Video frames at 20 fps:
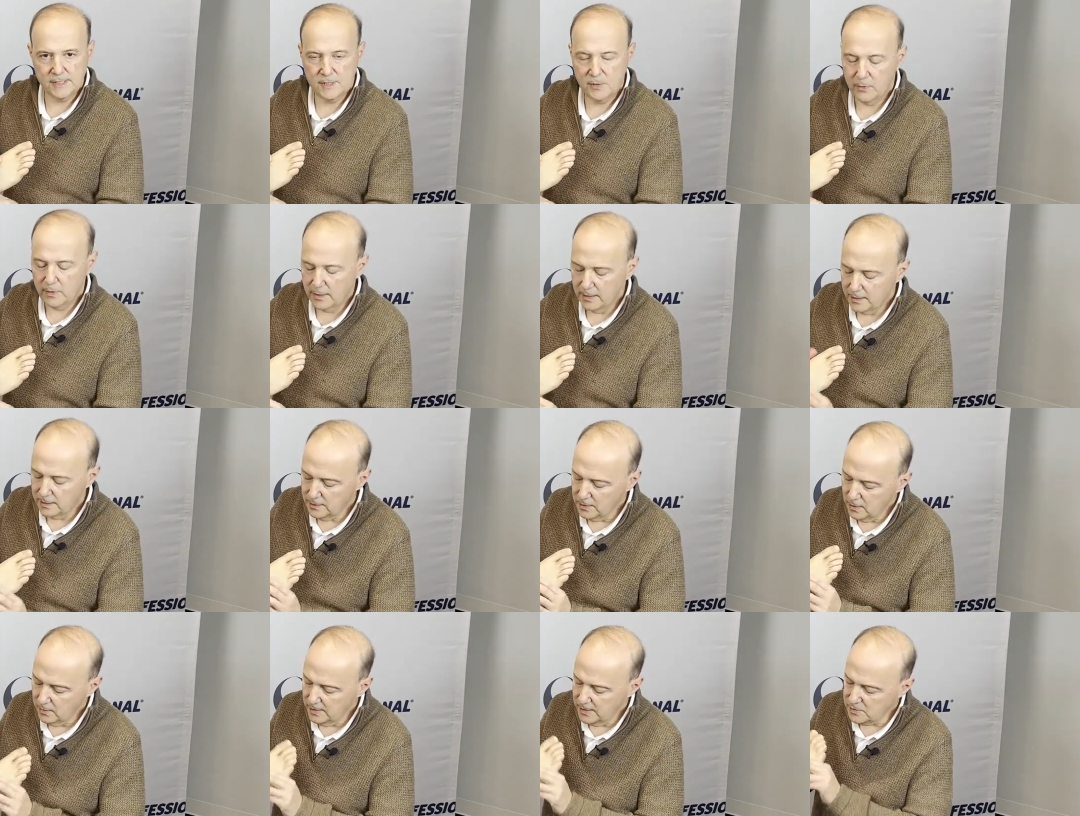So what we're going
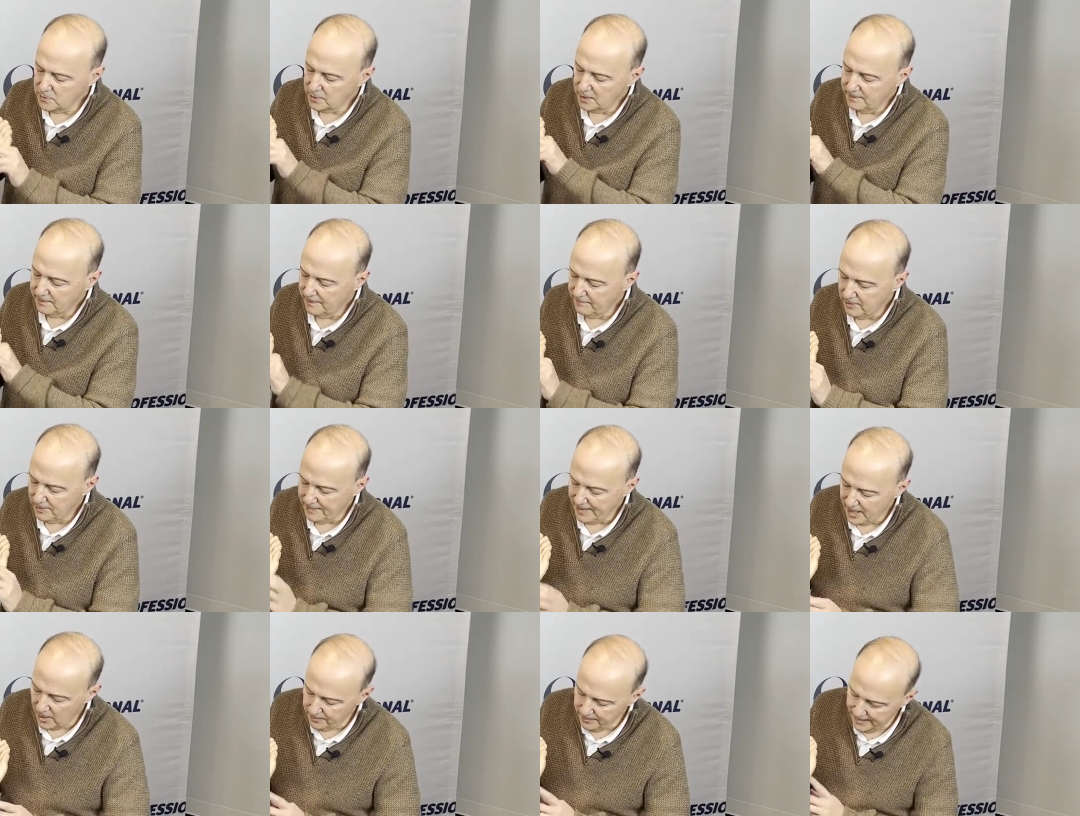to do is we're going to be able to
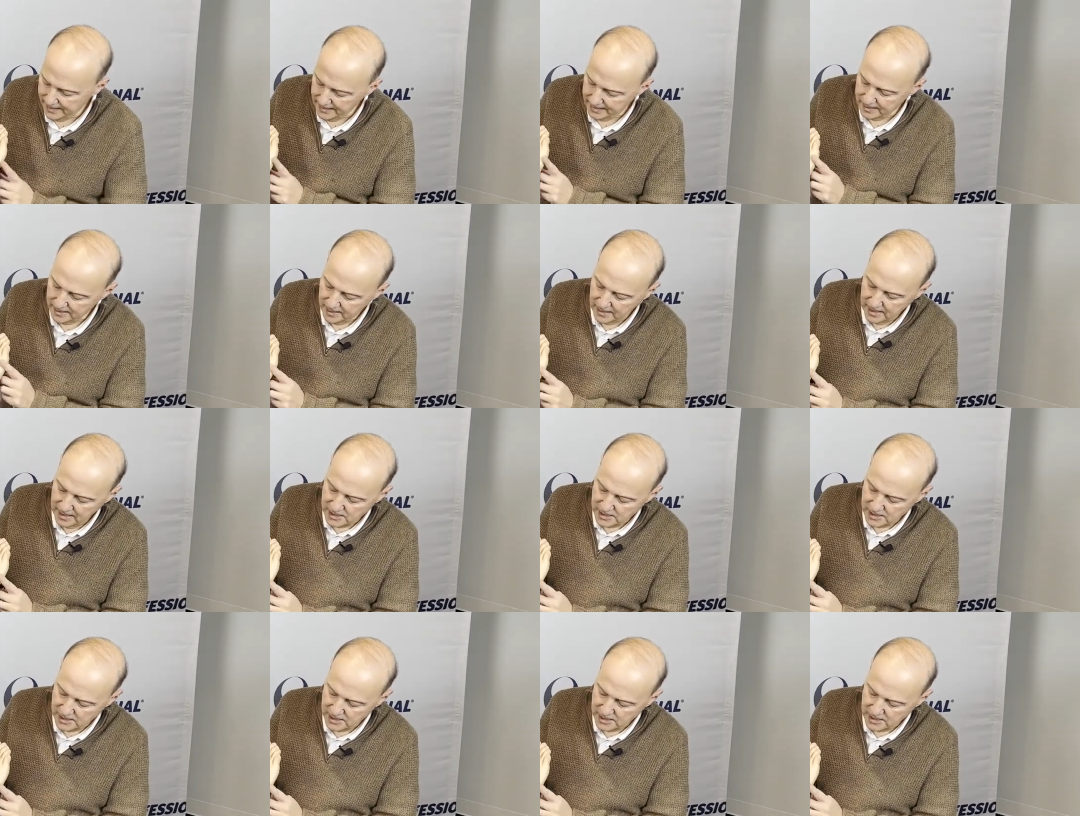palpate it.